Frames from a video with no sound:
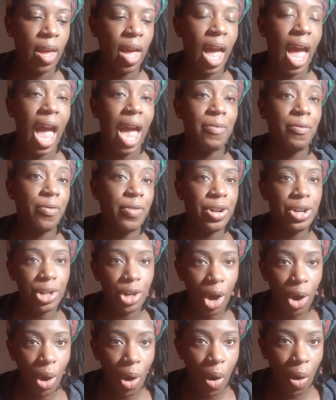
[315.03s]
I'm free to
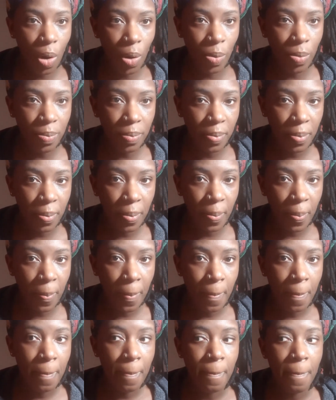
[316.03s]
go home,
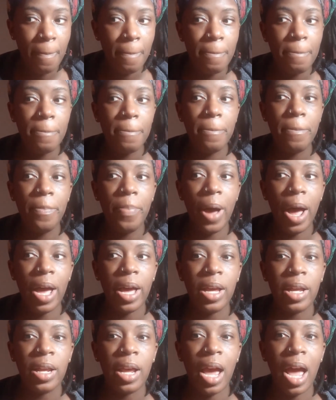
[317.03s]

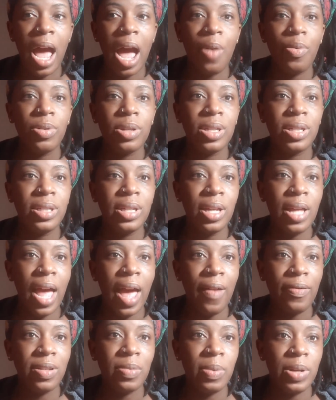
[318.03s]
but I would still
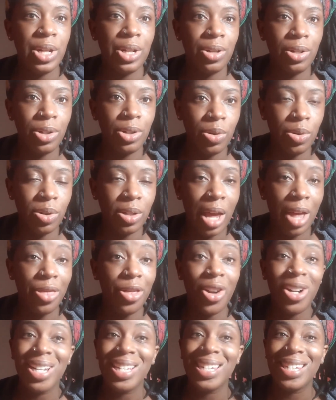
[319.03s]
have to be induced at
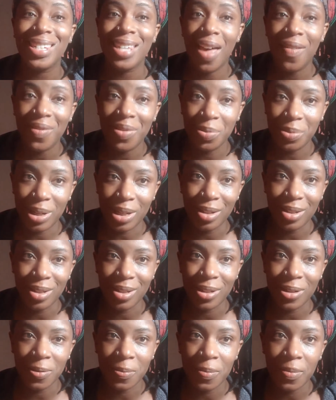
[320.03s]
37
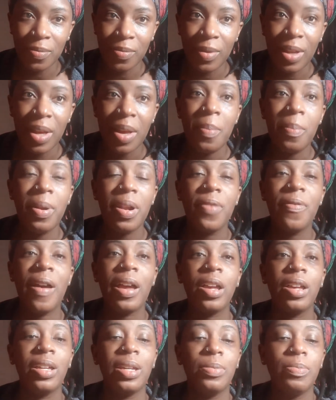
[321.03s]
weeks. But if
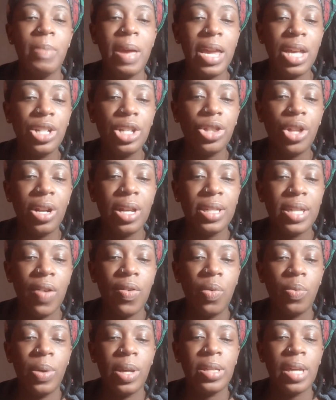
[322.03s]
I make it to
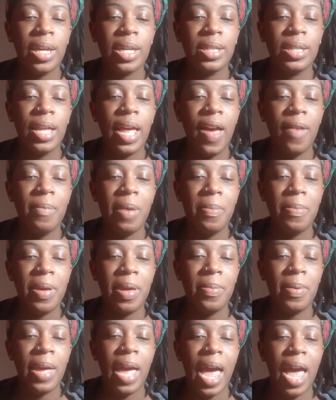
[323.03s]
37 weeks, I can still have my
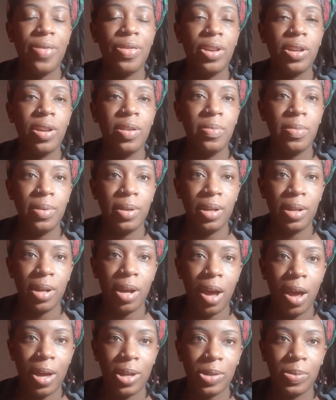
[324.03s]
baby at the community
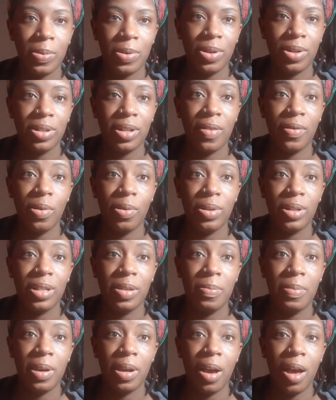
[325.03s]
hospital instead of going
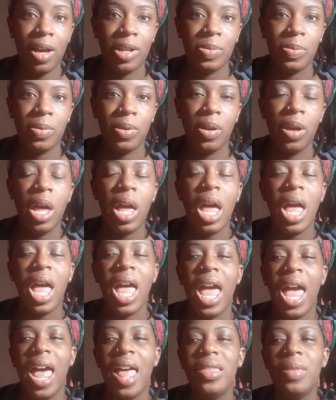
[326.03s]
to a big hospital.
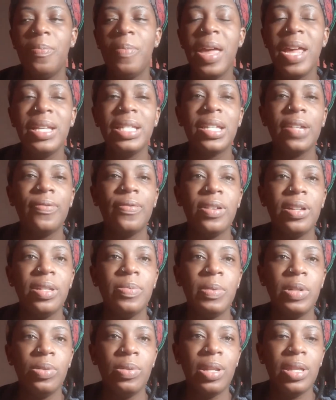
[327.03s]
And the big
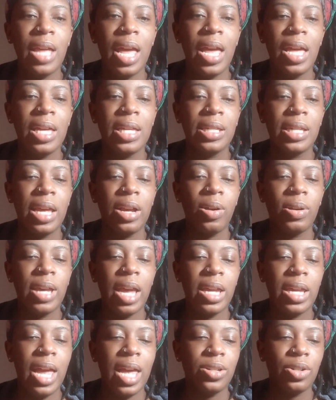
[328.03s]
difference between that is like,
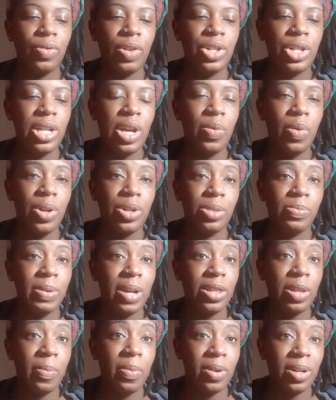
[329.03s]
okay, yes, originally I wanted to
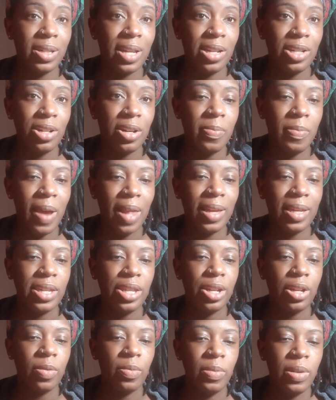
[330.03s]
be at the birth center, but at
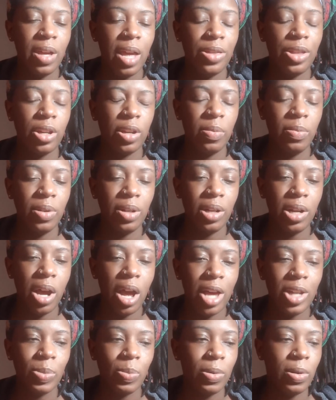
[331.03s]
least at the community
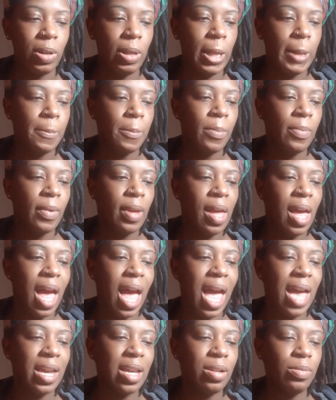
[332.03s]
hospital,
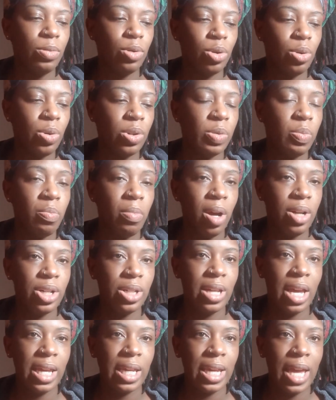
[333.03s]
I can do as much
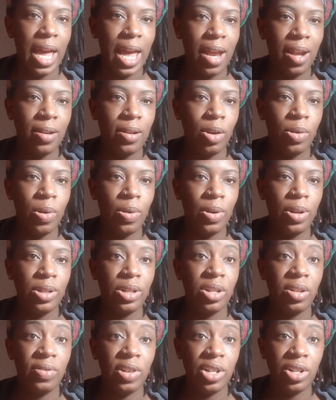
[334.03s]
as I can according
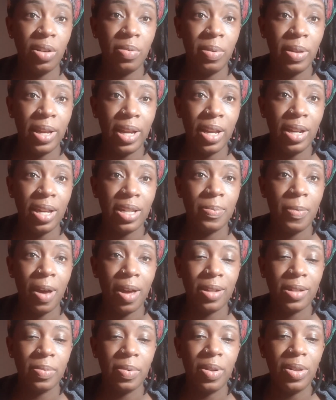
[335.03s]
to the original plan as
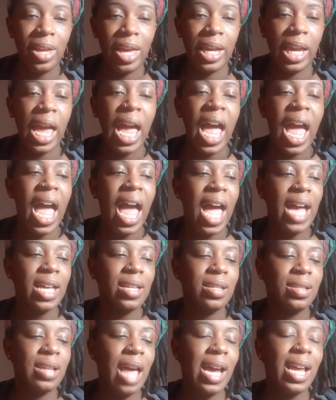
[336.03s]
possible. Like I
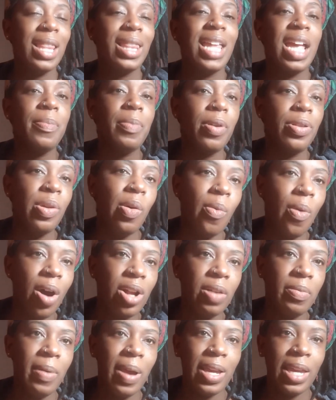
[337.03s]
can labor in the
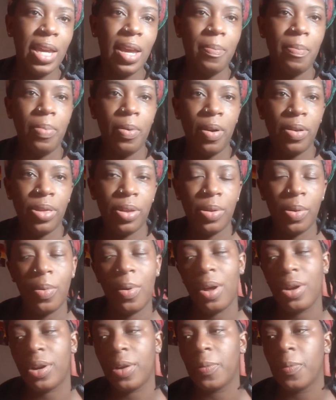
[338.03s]
water, but I can't birth in the
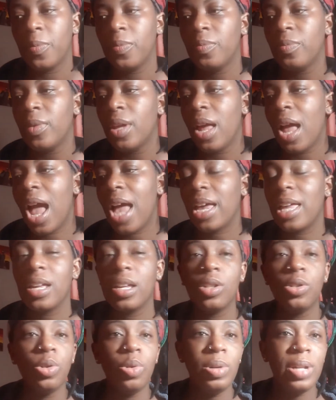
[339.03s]
water. I
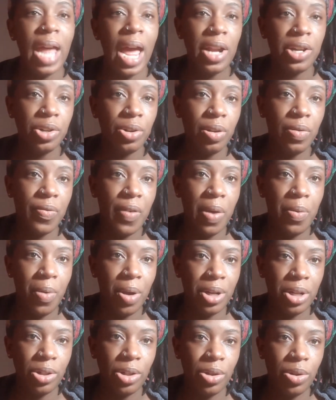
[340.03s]
can do natural if I
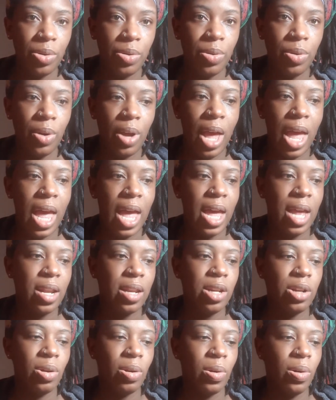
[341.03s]
wanted to, and